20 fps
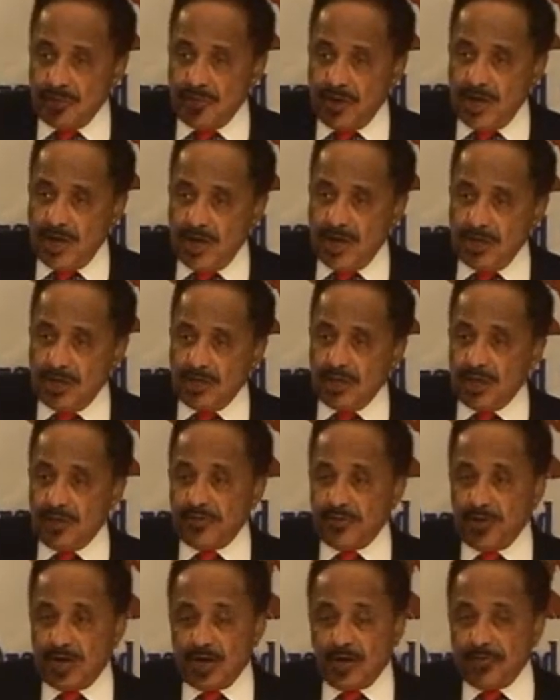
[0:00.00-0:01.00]
me in
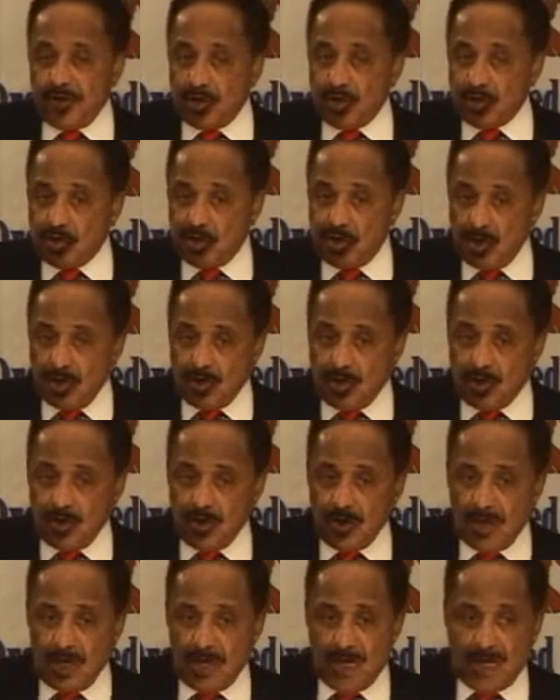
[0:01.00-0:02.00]
WW2,
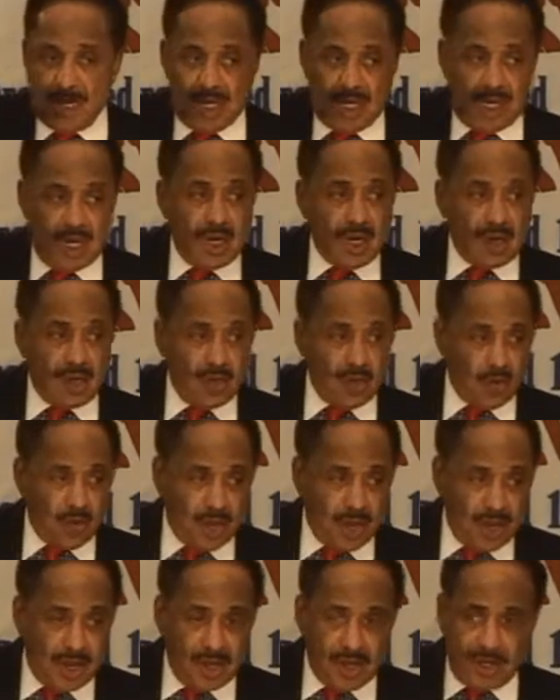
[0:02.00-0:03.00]

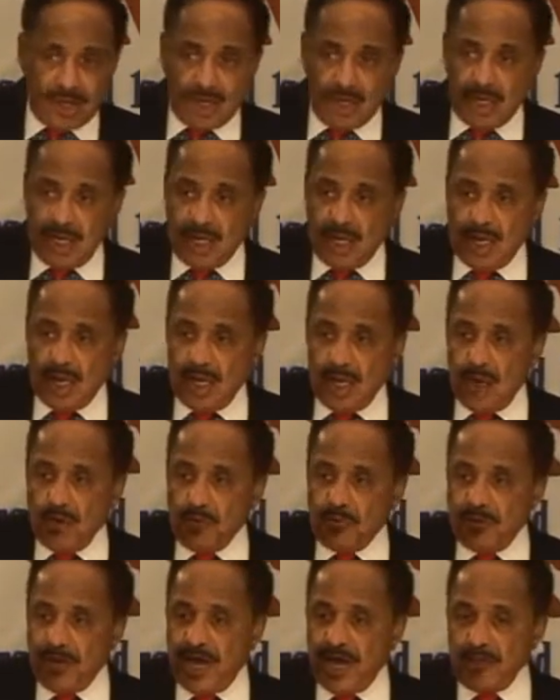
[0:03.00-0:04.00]
Korea,
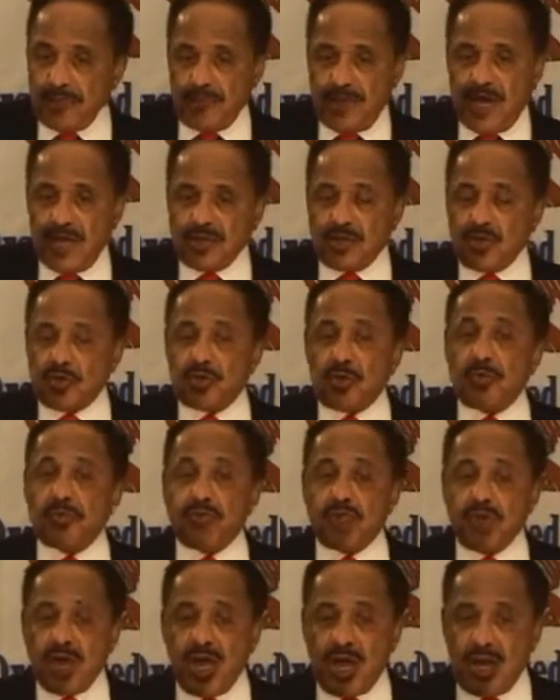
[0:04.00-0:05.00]
who made the
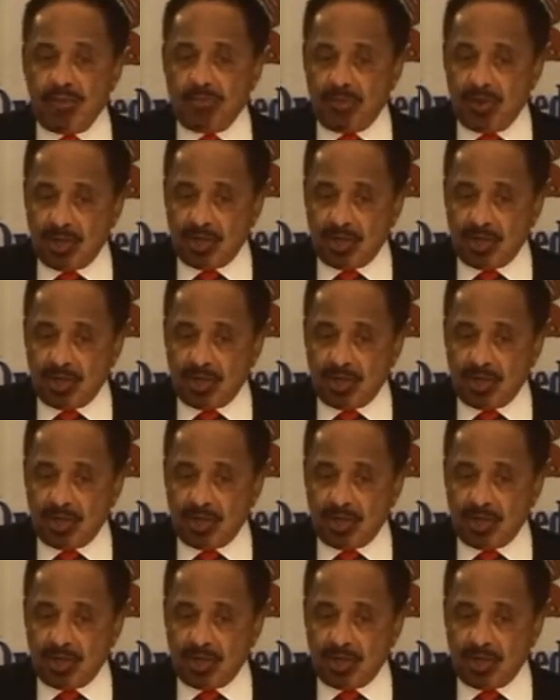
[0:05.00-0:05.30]
supreme